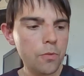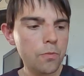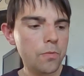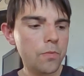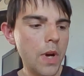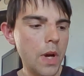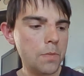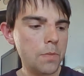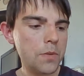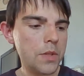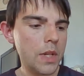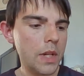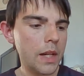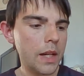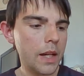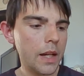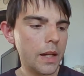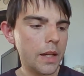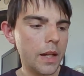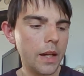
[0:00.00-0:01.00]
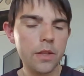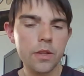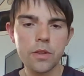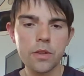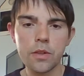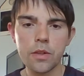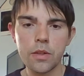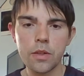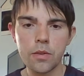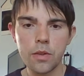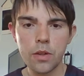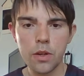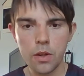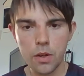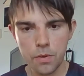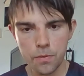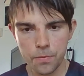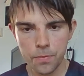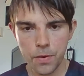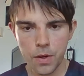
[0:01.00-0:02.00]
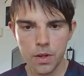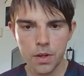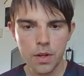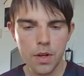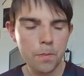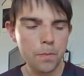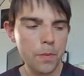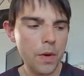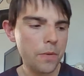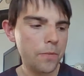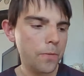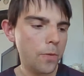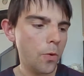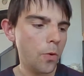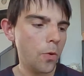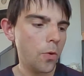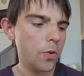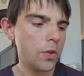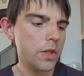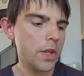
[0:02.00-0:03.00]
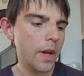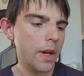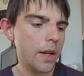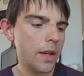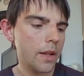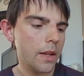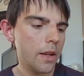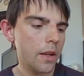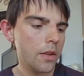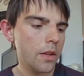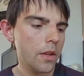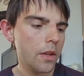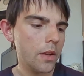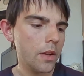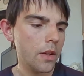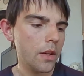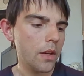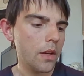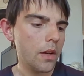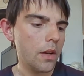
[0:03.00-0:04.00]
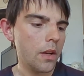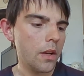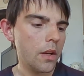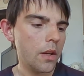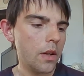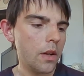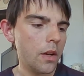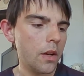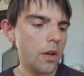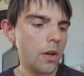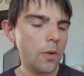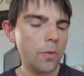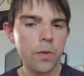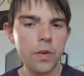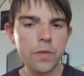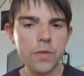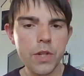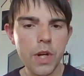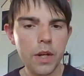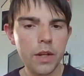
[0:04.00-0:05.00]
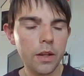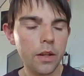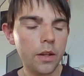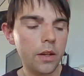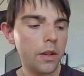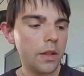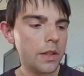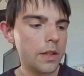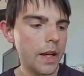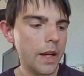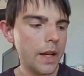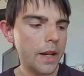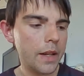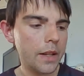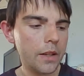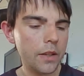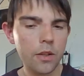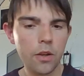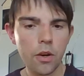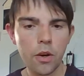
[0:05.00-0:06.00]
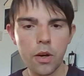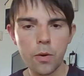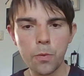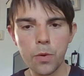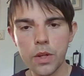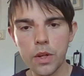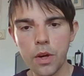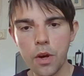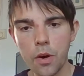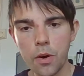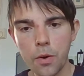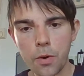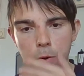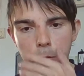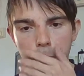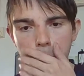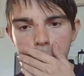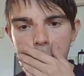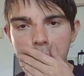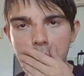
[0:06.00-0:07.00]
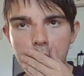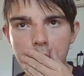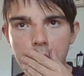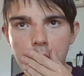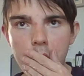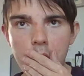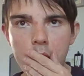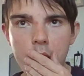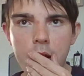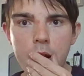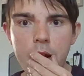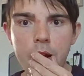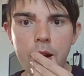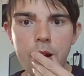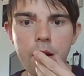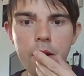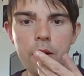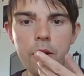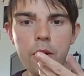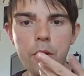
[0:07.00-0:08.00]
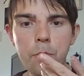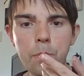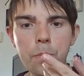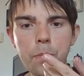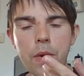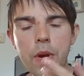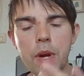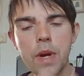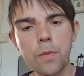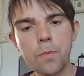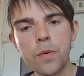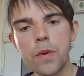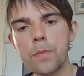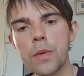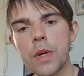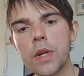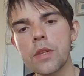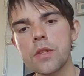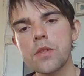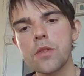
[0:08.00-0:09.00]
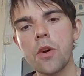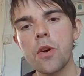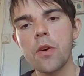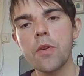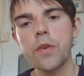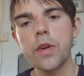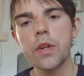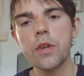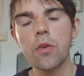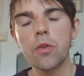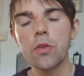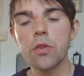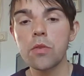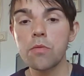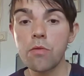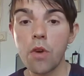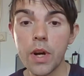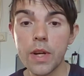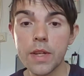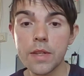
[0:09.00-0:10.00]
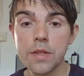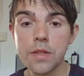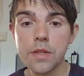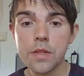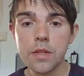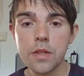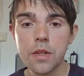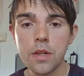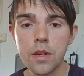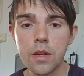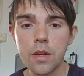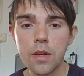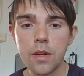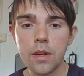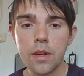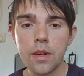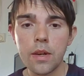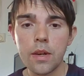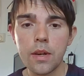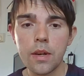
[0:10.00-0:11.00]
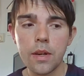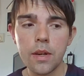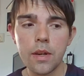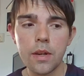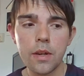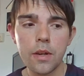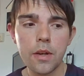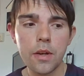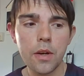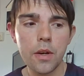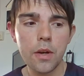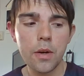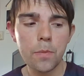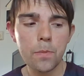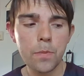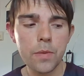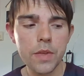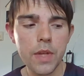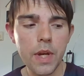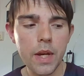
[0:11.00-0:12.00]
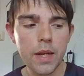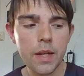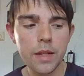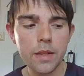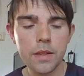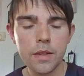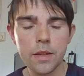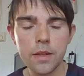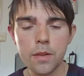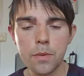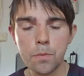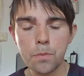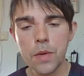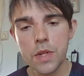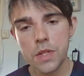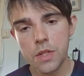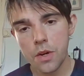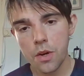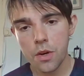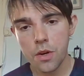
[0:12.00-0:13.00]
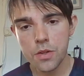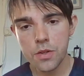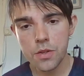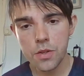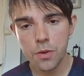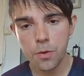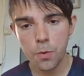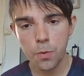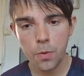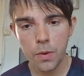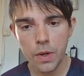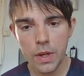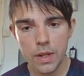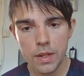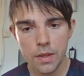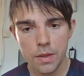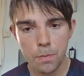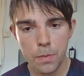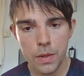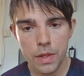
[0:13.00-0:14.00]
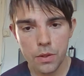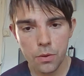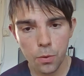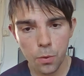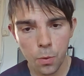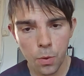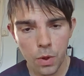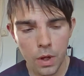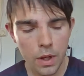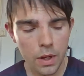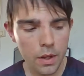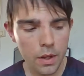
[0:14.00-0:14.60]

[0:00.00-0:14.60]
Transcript: Ramsey again in front of that back four, then with Xhaka, then I would go Emre Mkhitaryan on the right, then Mesut Ozil in the middle.